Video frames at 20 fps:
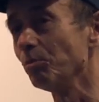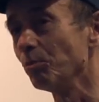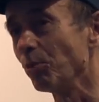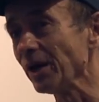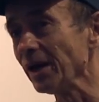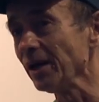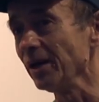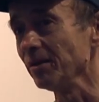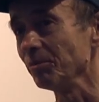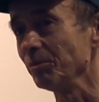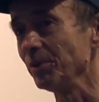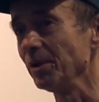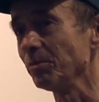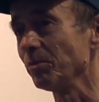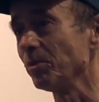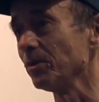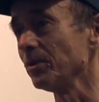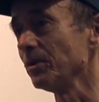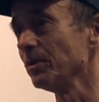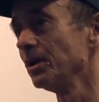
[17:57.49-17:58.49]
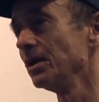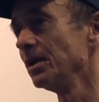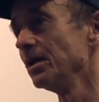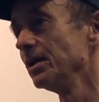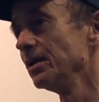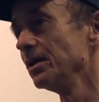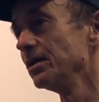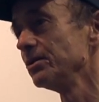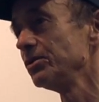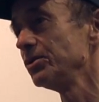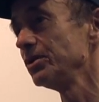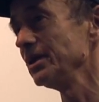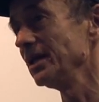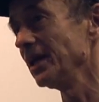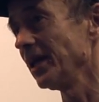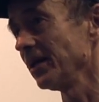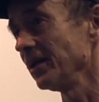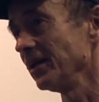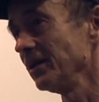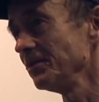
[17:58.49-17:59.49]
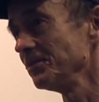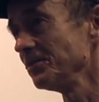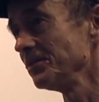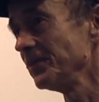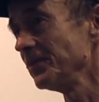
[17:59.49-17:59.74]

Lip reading: bringing people together,